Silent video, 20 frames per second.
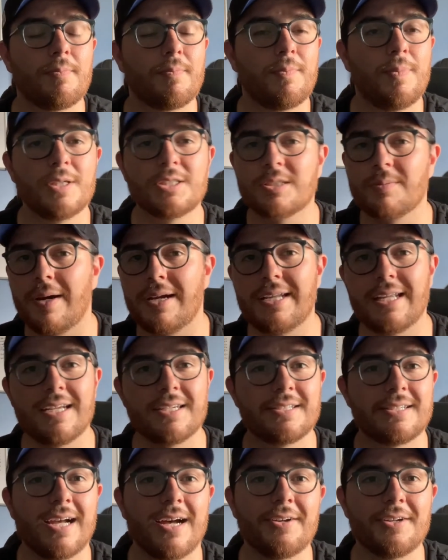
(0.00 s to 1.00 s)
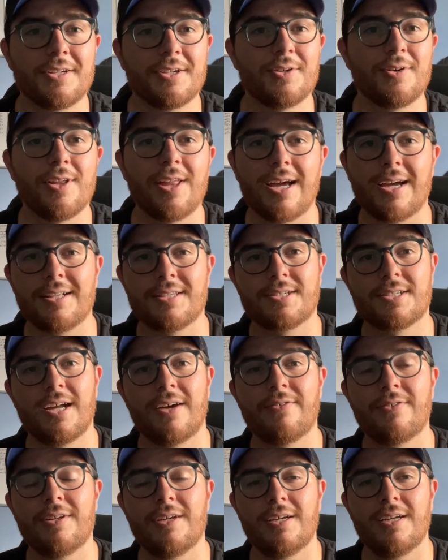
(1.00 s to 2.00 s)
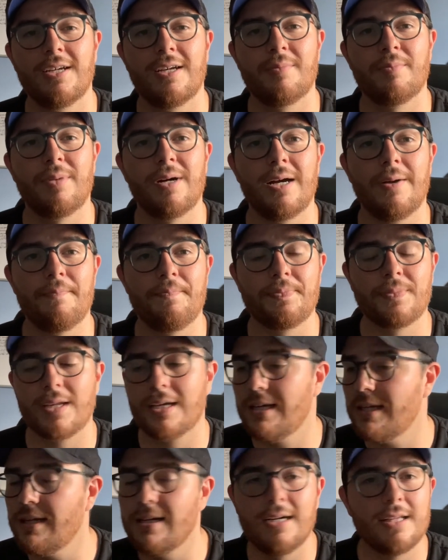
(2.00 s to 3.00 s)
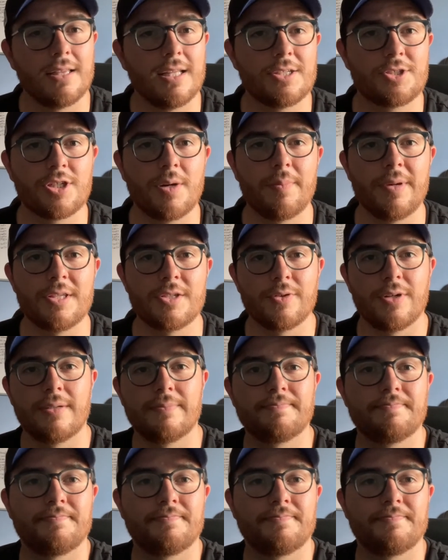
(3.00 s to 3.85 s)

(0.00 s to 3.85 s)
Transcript: put some ideas down and do all that good stuff. But let's jump into it.